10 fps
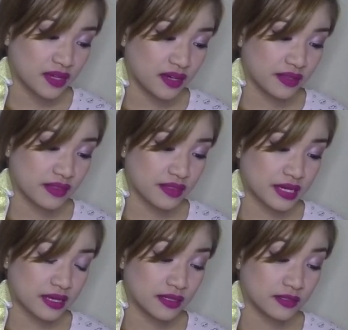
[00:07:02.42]
And
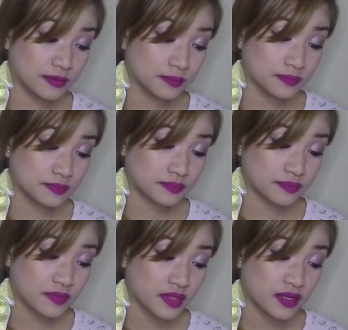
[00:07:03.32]
then,
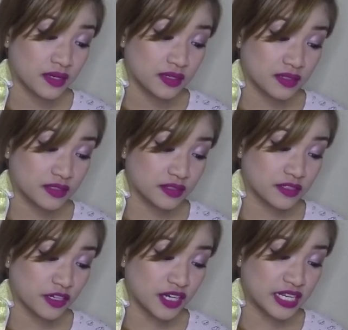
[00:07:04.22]

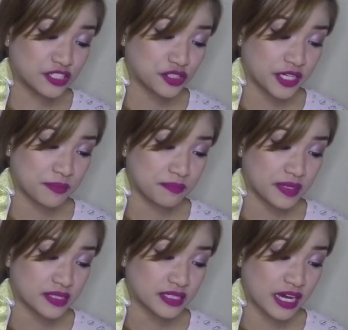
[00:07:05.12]
the early trip
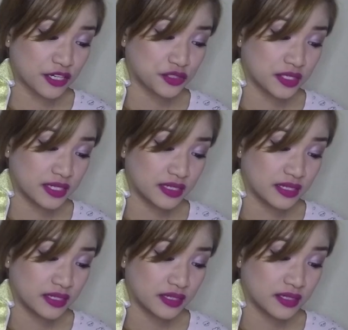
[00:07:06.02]
is actually
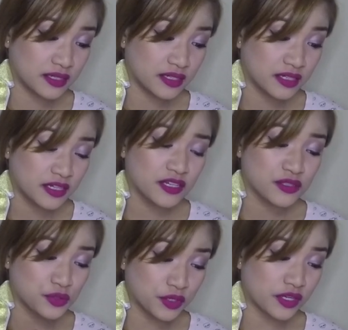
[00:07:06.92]

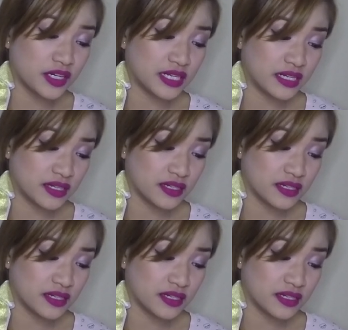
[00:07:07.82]
too early.